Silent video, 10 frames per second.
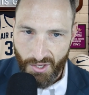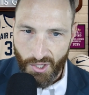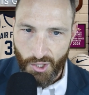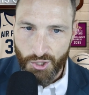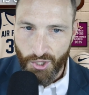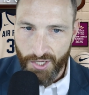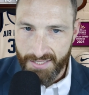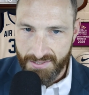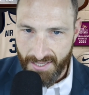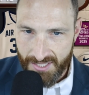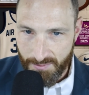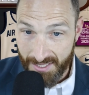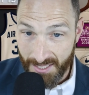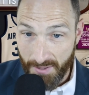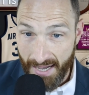Her journey is a testament
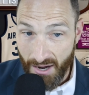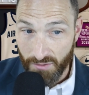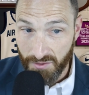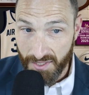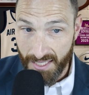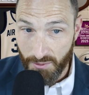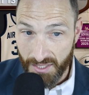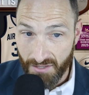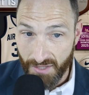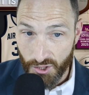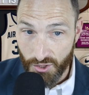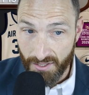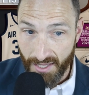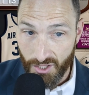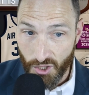to the power of leading with
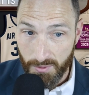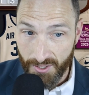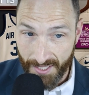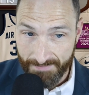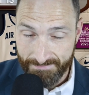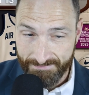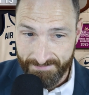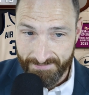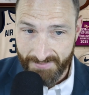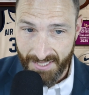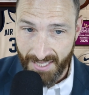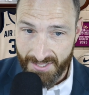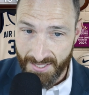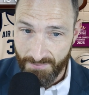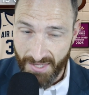conviction and humility.
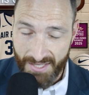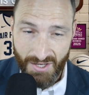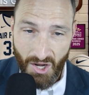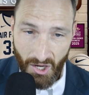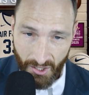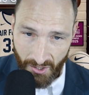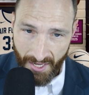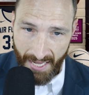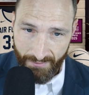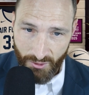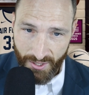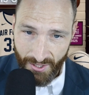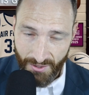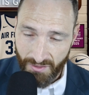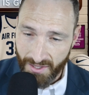Tenessa, it's an honor to have you
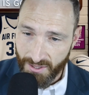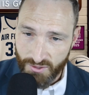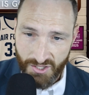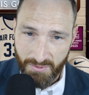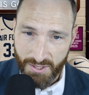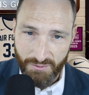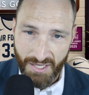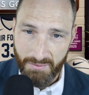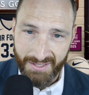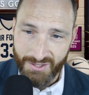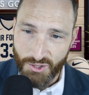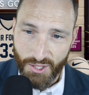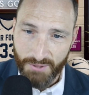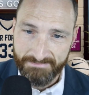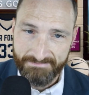here. Thank you so much for coming on the show.